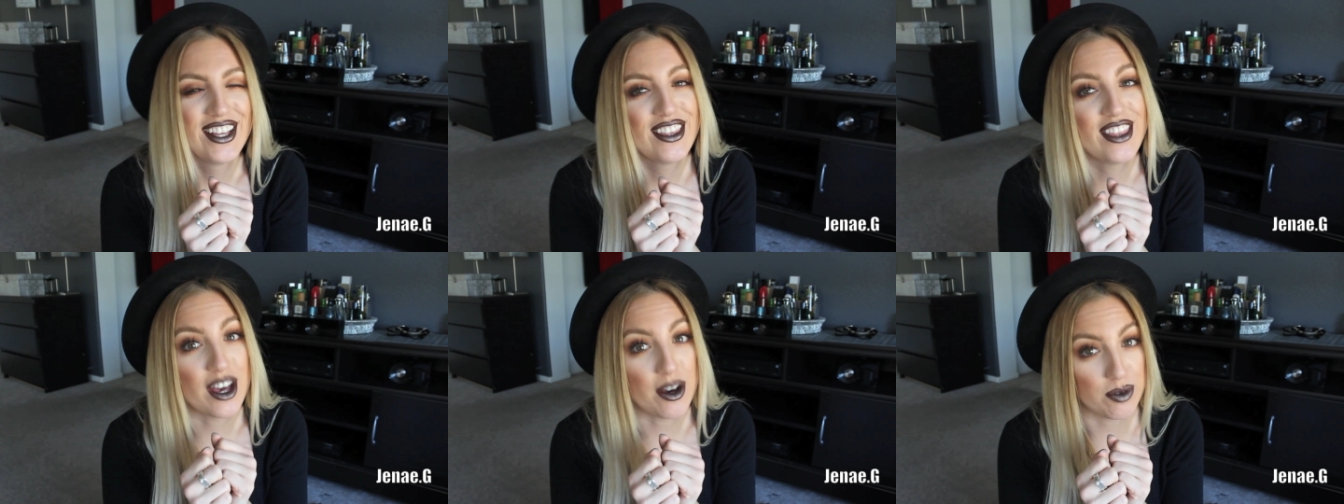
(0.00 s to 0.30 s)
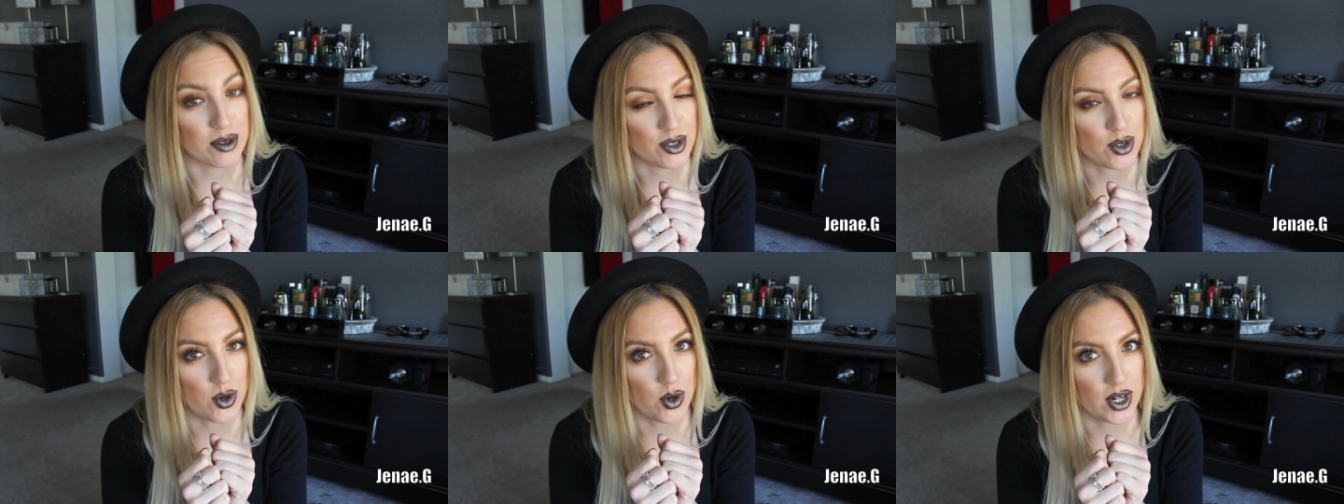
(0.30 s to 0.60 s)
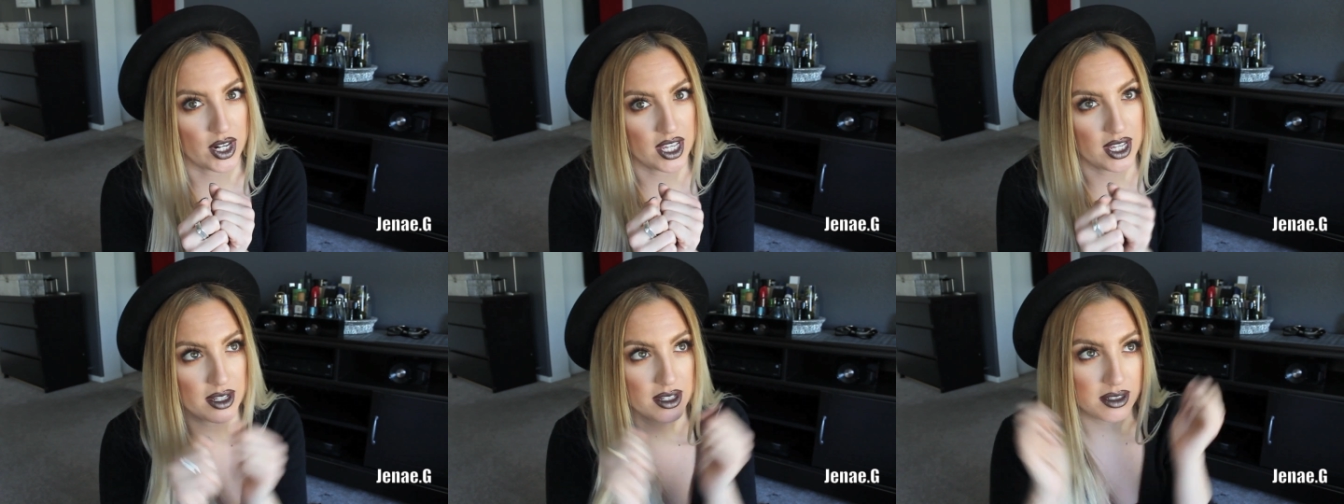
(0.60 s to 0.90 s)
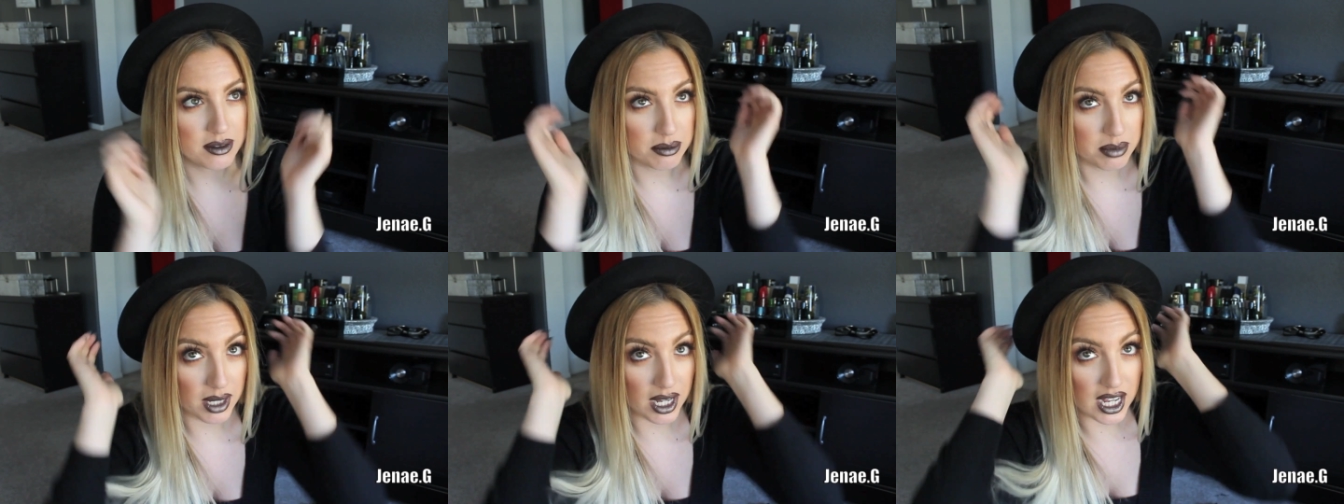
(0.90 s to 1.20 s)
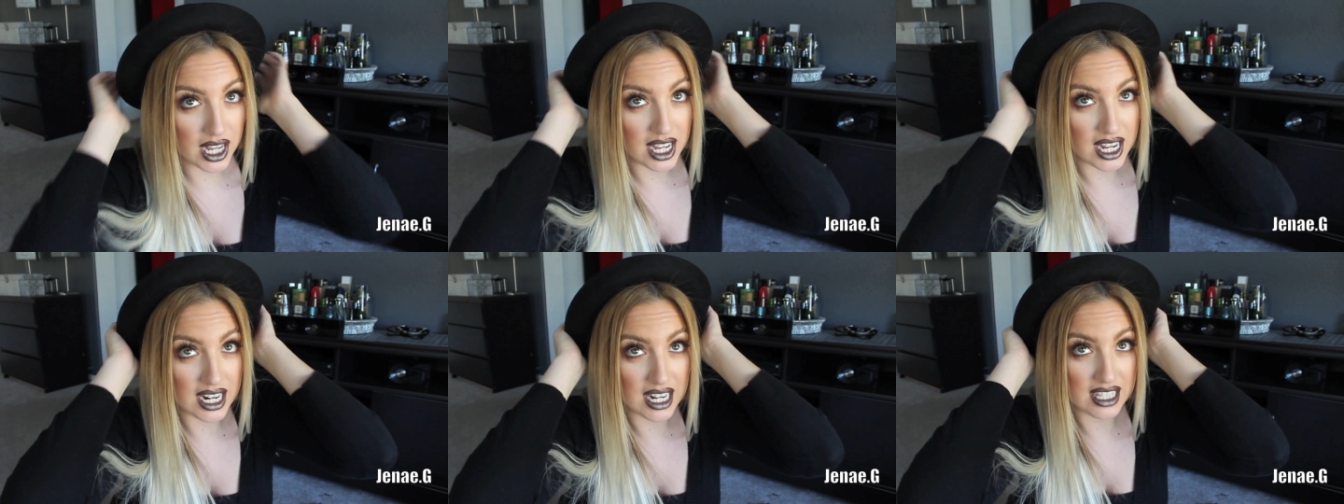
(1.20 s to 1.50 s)
That was corny,
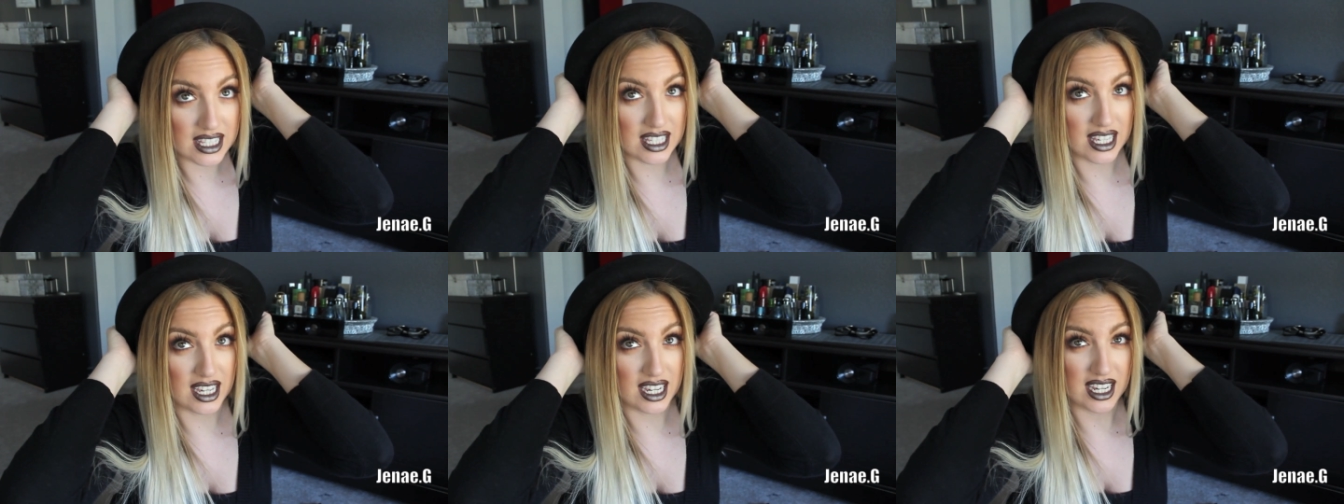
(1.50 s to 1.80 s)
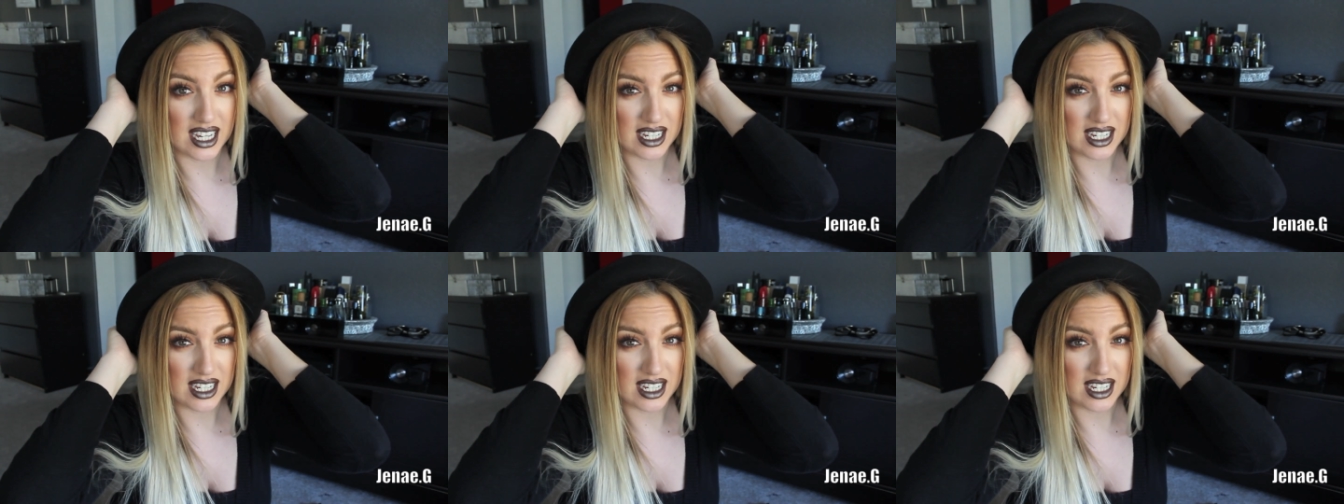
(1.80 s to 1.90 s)
but yeah,